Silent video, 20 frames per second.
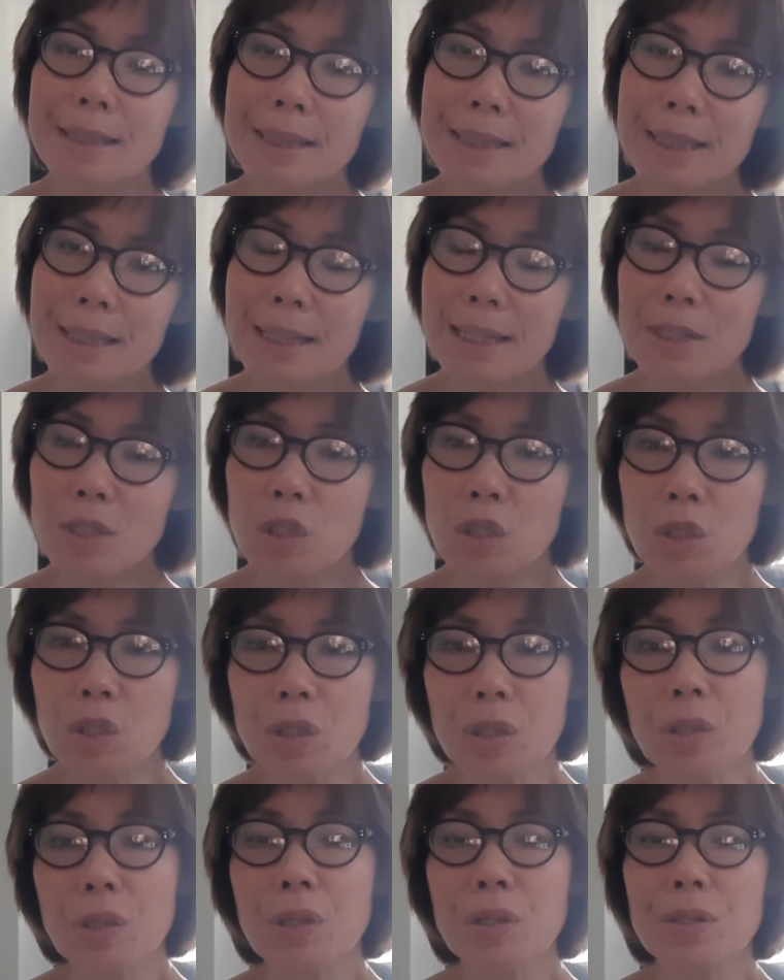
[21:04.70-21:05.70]

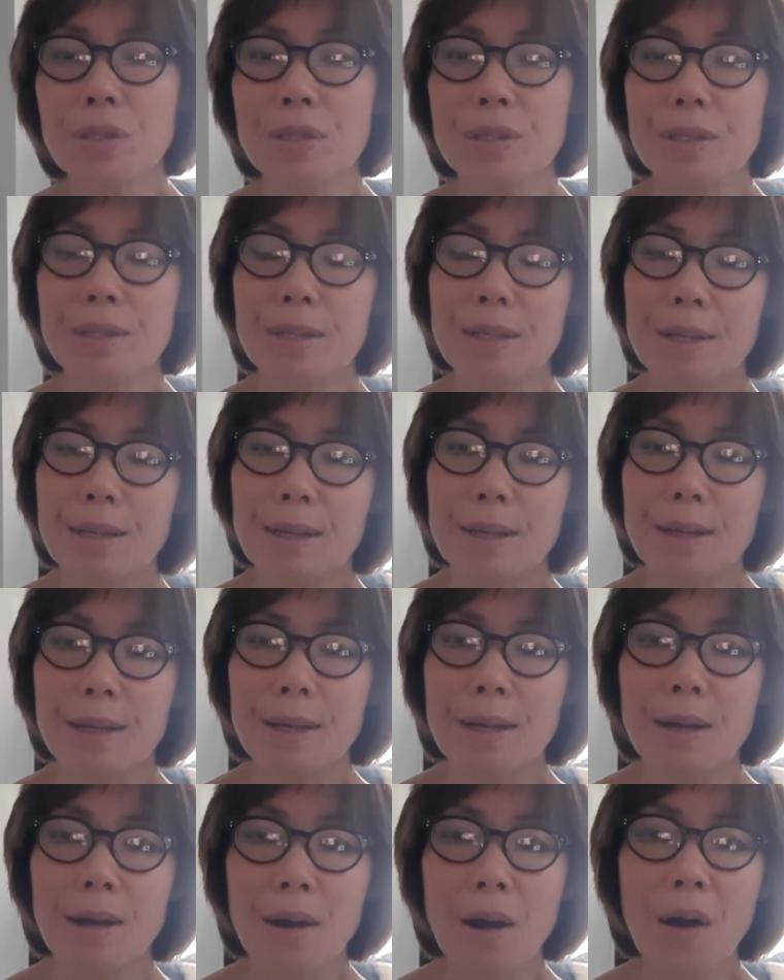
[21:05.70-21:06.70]
teachers
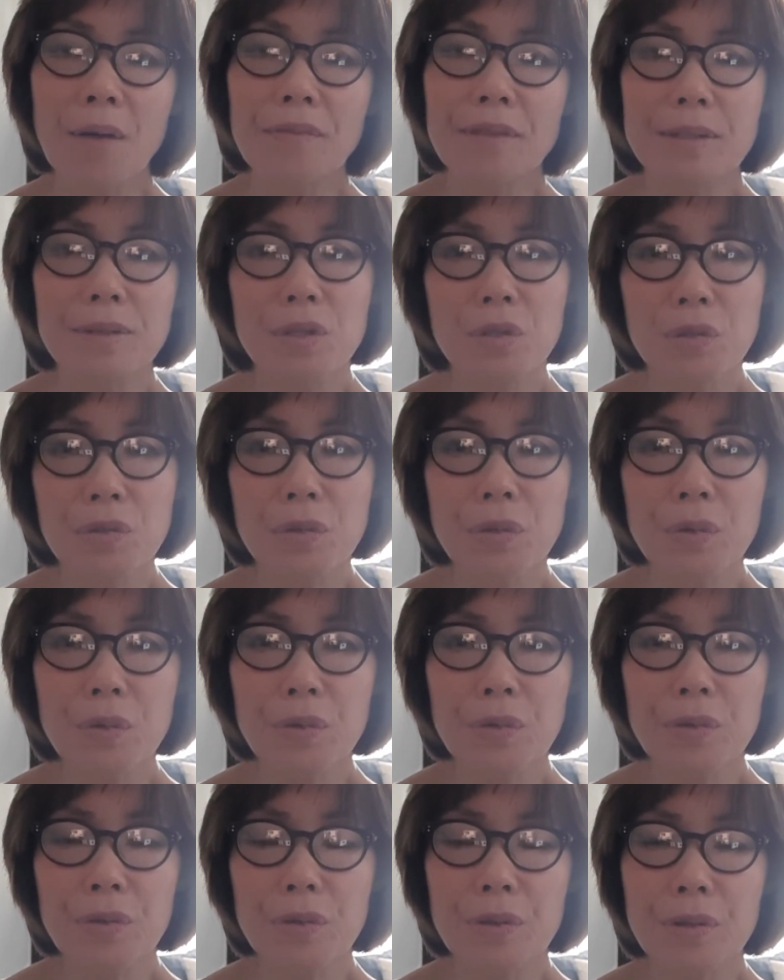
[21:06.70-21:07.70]
of the
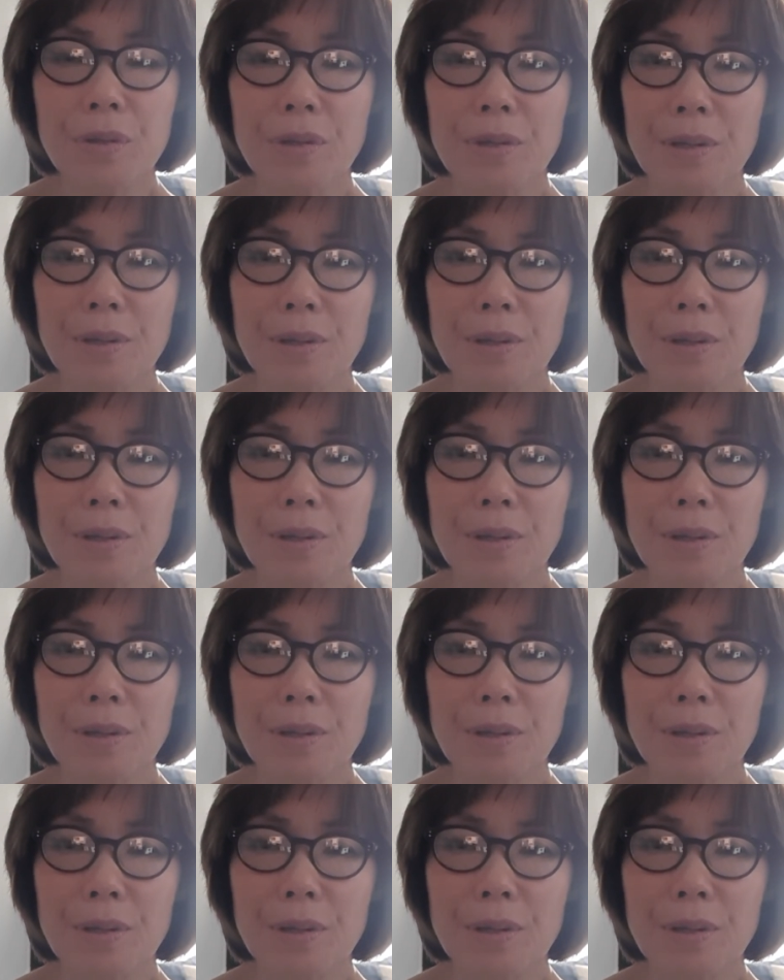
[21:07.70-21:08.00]
truth,